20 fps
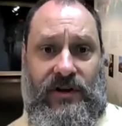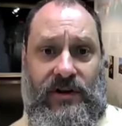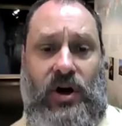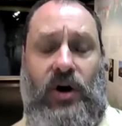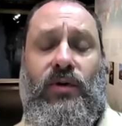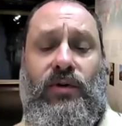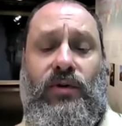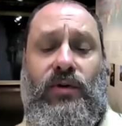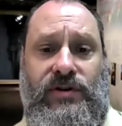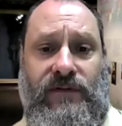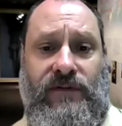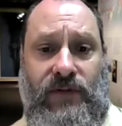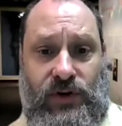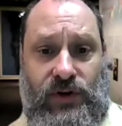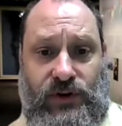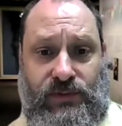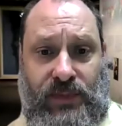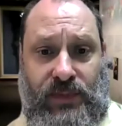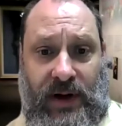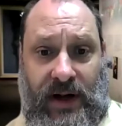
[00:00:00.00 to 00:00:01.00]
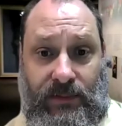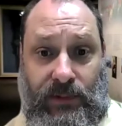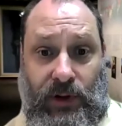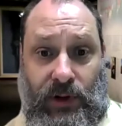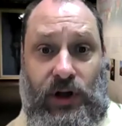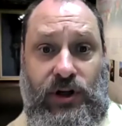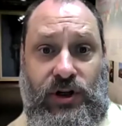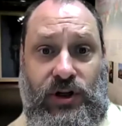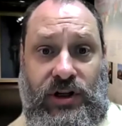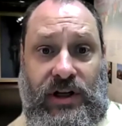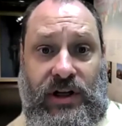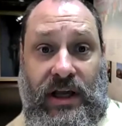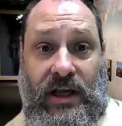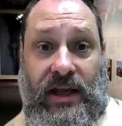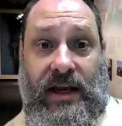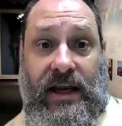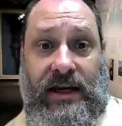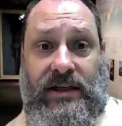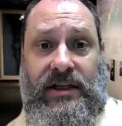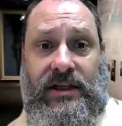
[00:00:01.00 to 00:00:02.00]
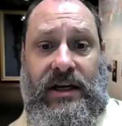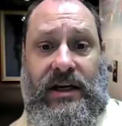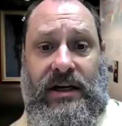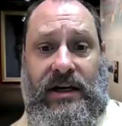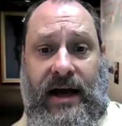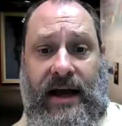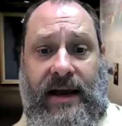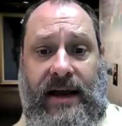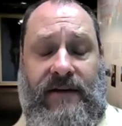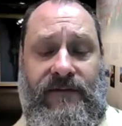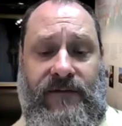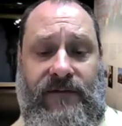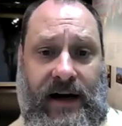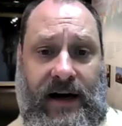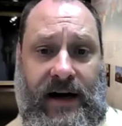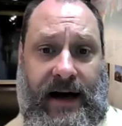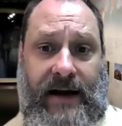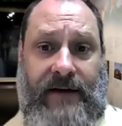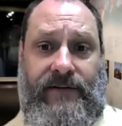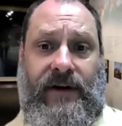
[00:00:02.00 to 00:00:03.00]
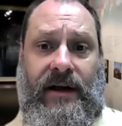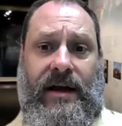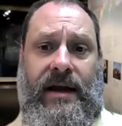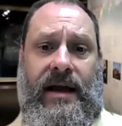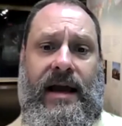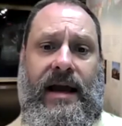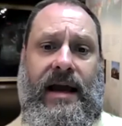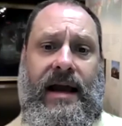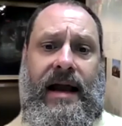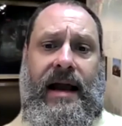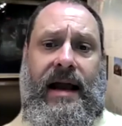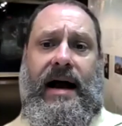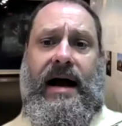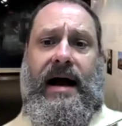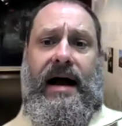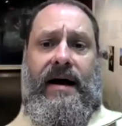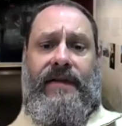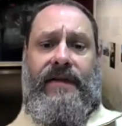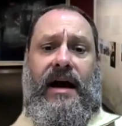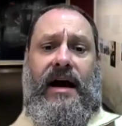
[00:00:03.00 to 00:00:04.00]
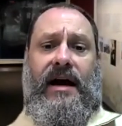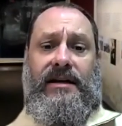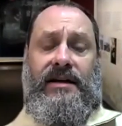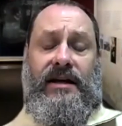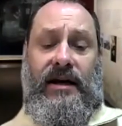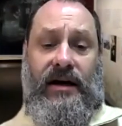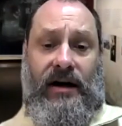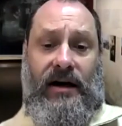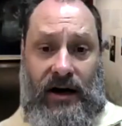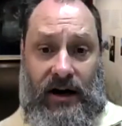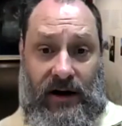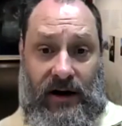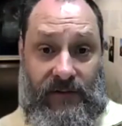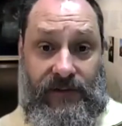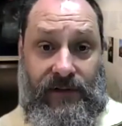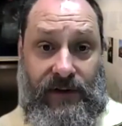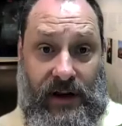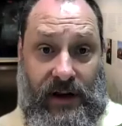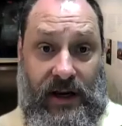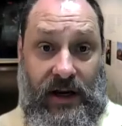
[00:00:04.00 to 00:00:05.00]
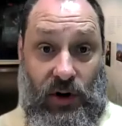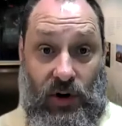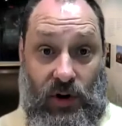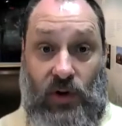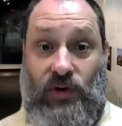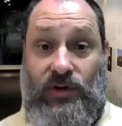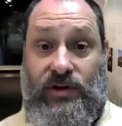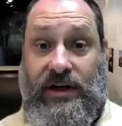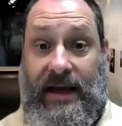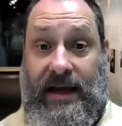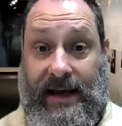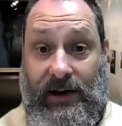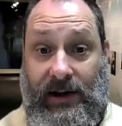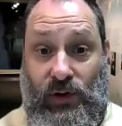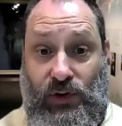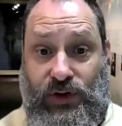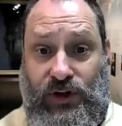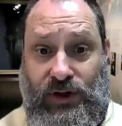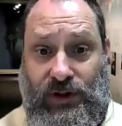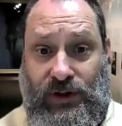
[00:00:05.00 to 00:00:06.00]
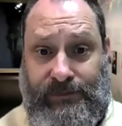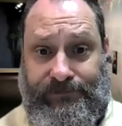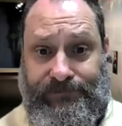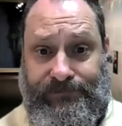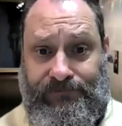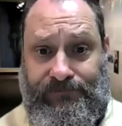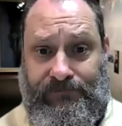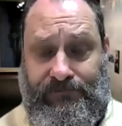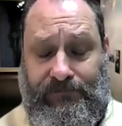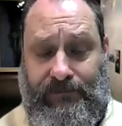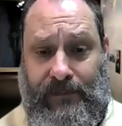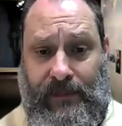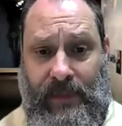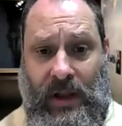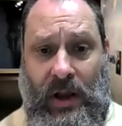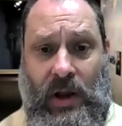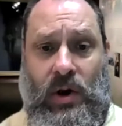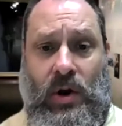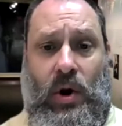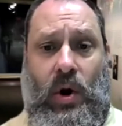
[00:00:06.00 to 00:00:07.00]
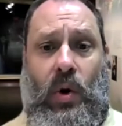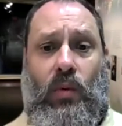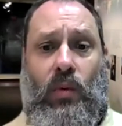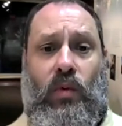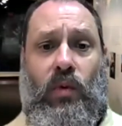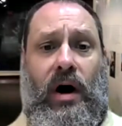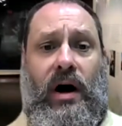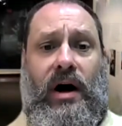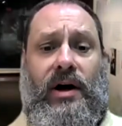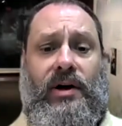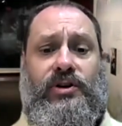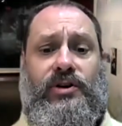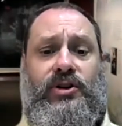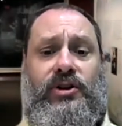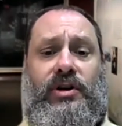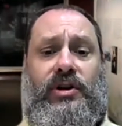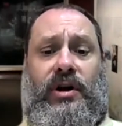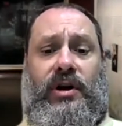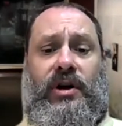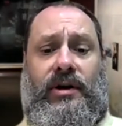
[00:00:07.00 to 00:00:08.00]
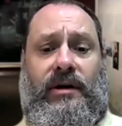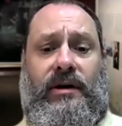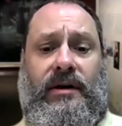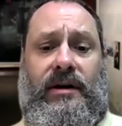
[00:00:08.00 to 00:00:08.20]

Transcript: even though it was first published in 1895. And the idea of Hero Tales was